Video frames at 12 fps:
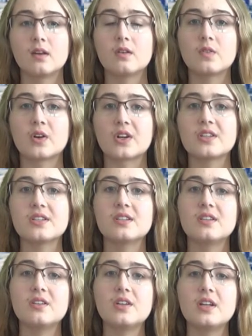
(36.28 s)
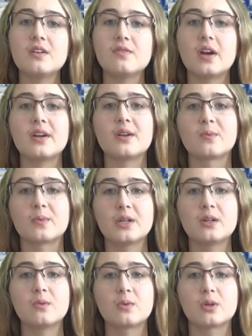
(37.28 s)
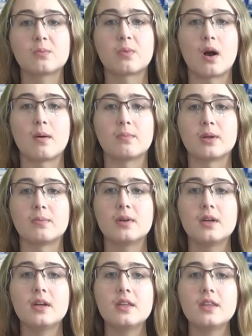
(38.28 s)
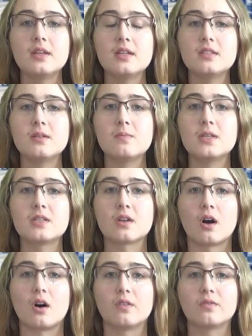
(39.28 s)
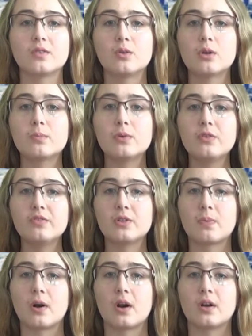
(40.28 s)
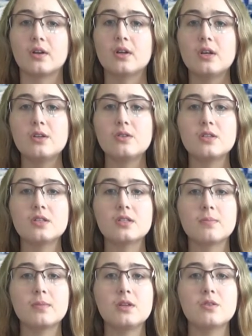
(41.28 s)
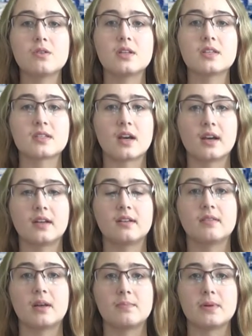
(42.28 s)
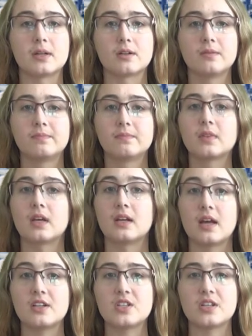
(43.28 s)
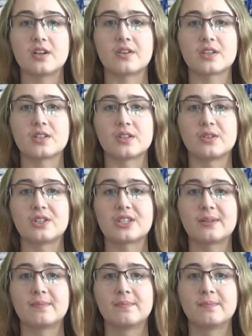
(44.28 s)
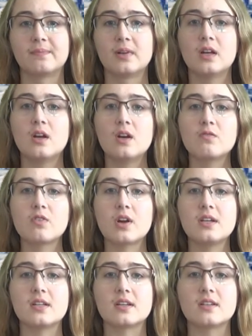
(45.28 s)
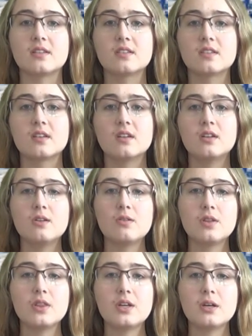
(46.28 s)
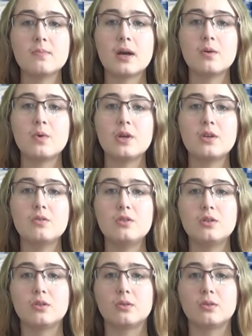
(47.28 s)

First, you need to find a real-world problem that needs to be solved or improved upon using something you can design and build, an engineering solution. For ideas, you can think about what you do